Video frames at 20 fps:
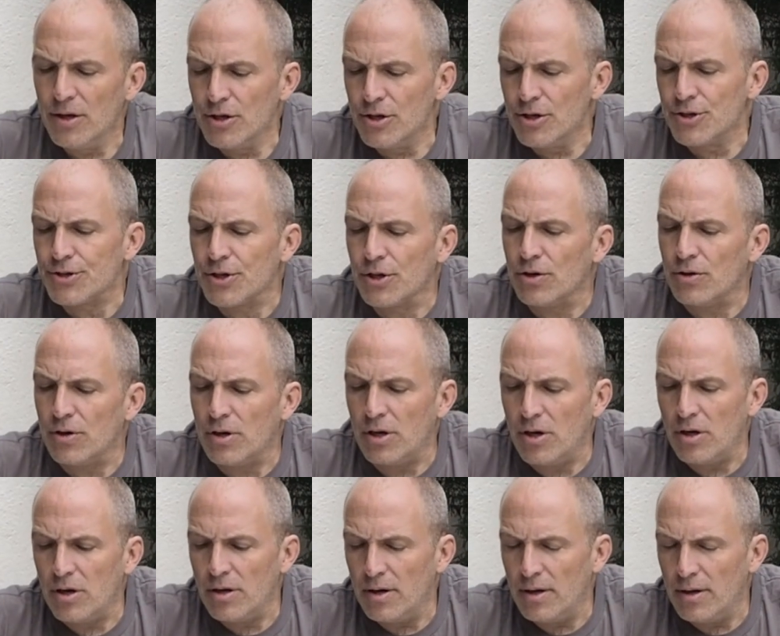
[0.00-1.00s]
So
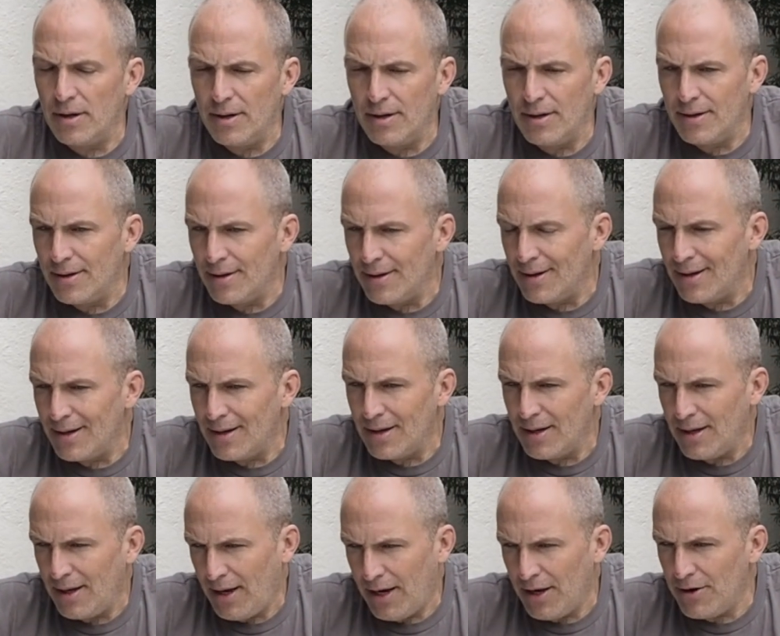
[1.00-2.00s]

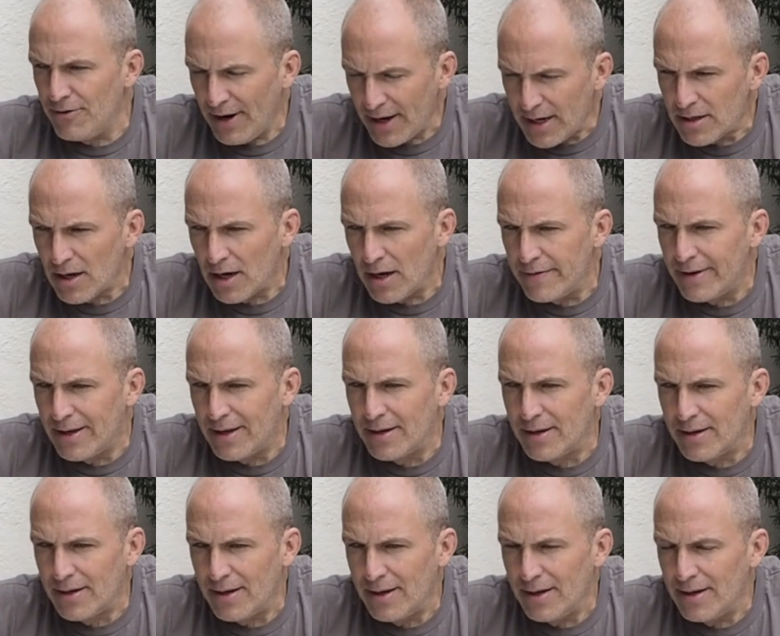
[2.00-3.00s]
in wreck
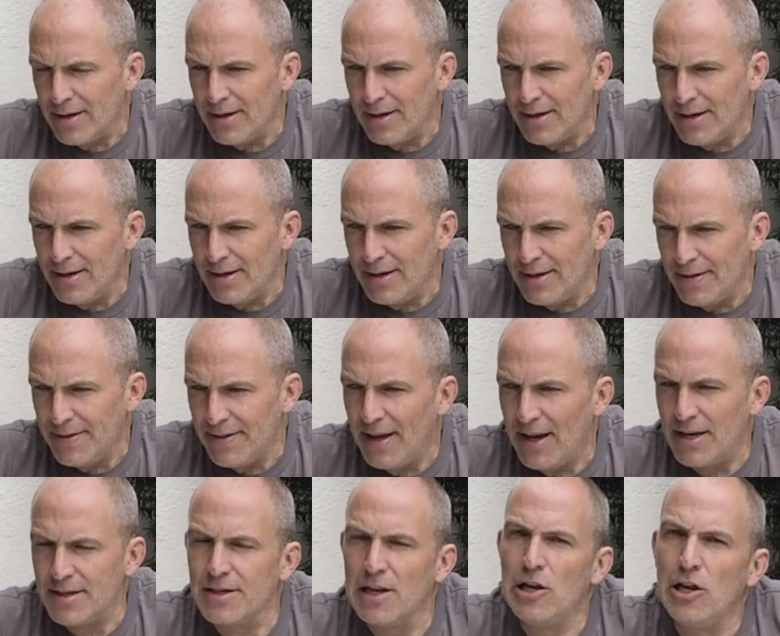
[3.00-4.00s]
diving,
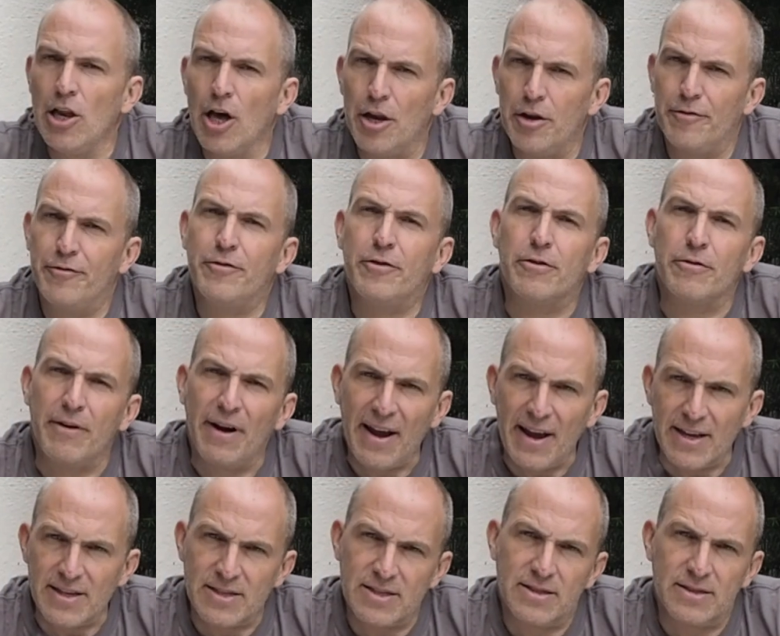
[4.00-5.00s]
there's a lot of
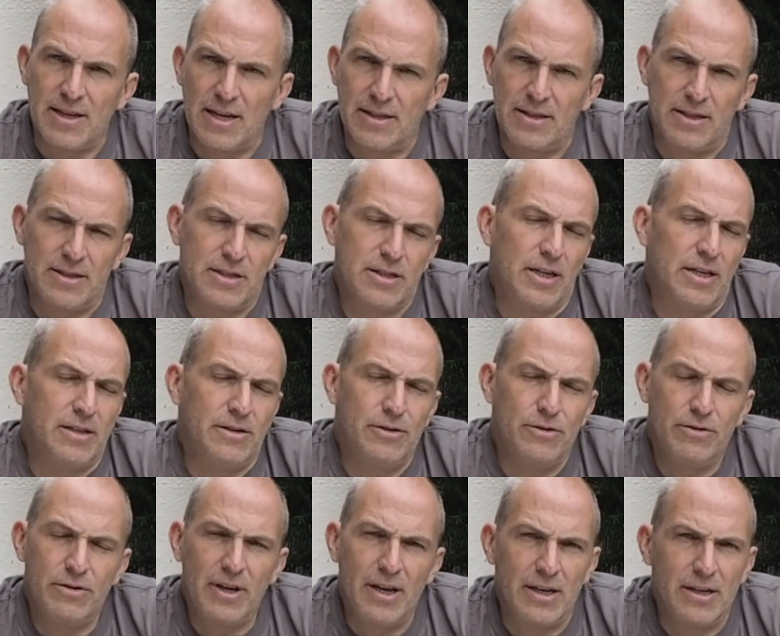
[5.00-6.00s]
grace. You
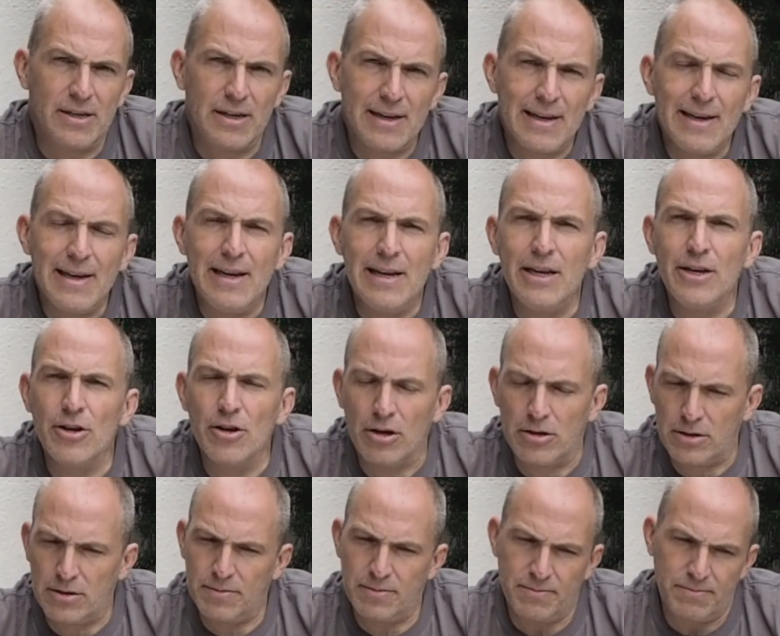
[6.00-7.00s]
can clearly
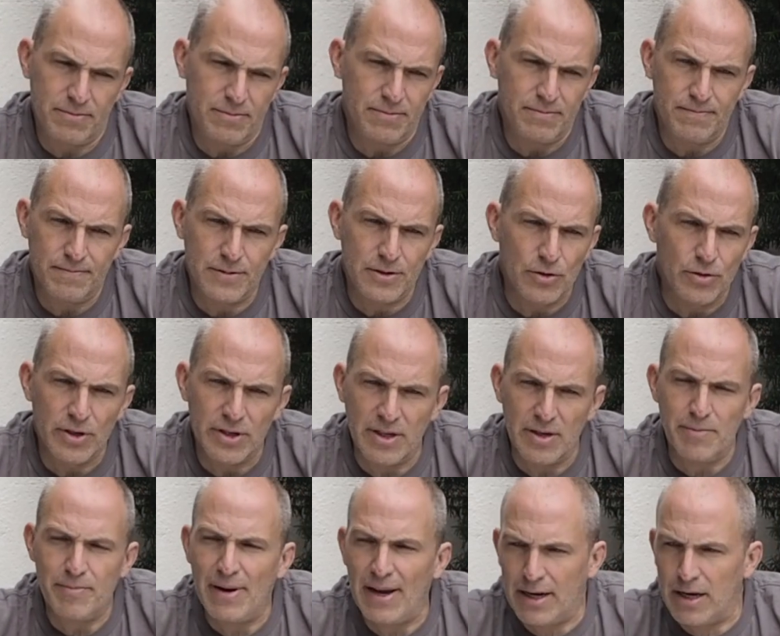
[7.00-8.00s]
not do it in
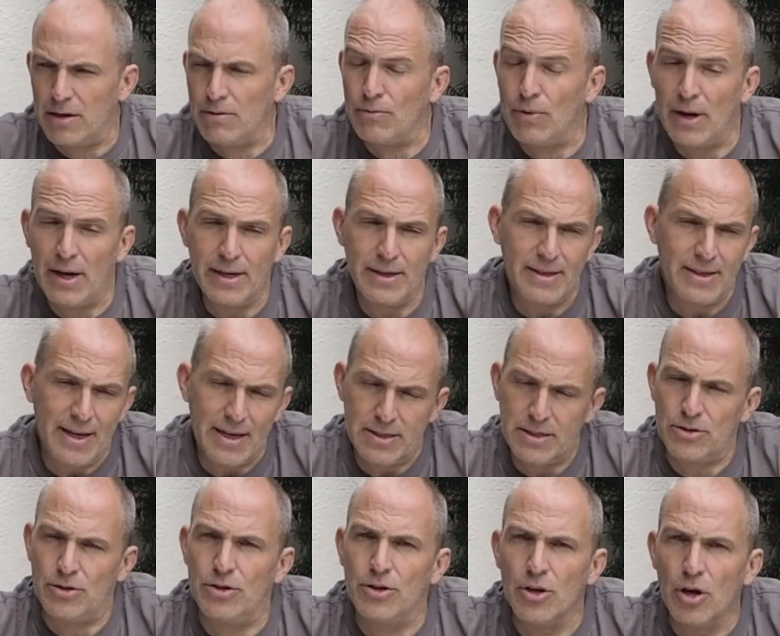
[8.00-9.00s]
black and white, yes
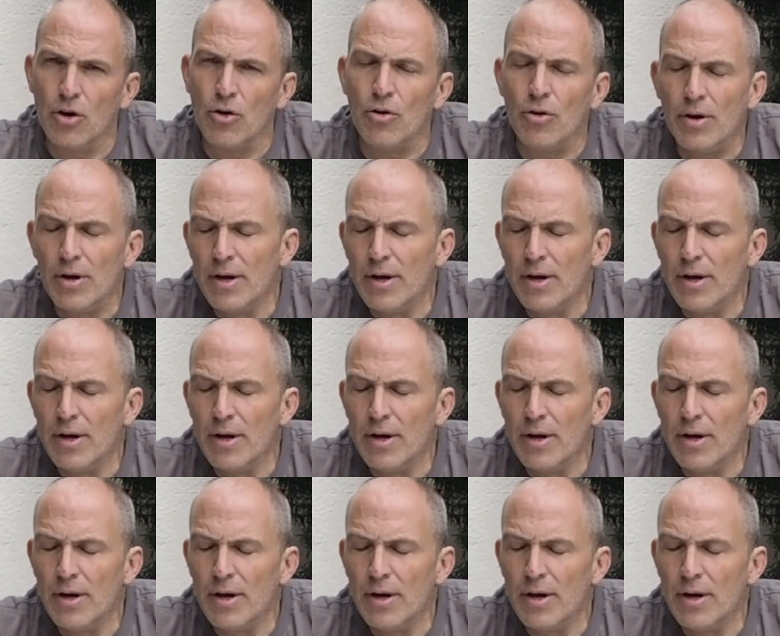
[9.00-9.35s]
or no,